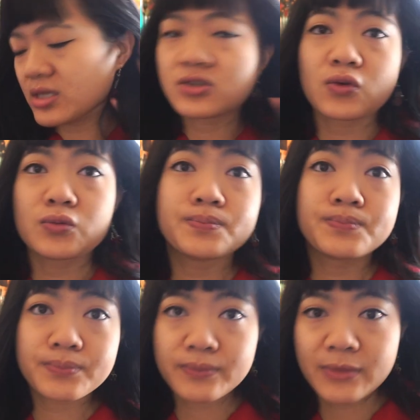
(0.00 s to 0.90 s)
So
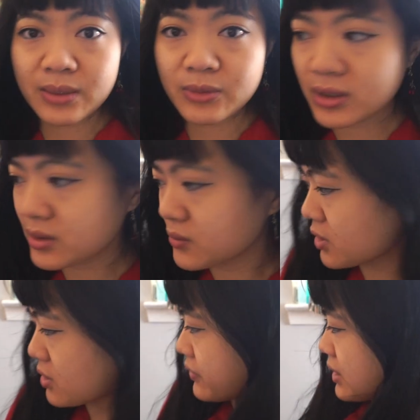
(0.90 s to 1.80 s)
I'm gonna
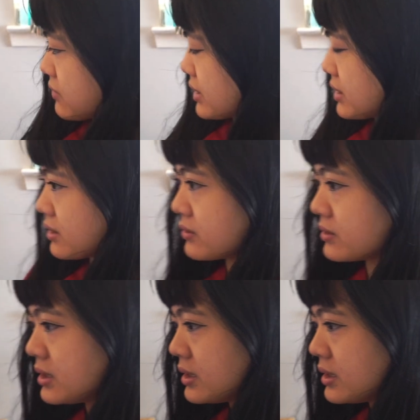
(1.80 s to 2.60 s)
work on that right now,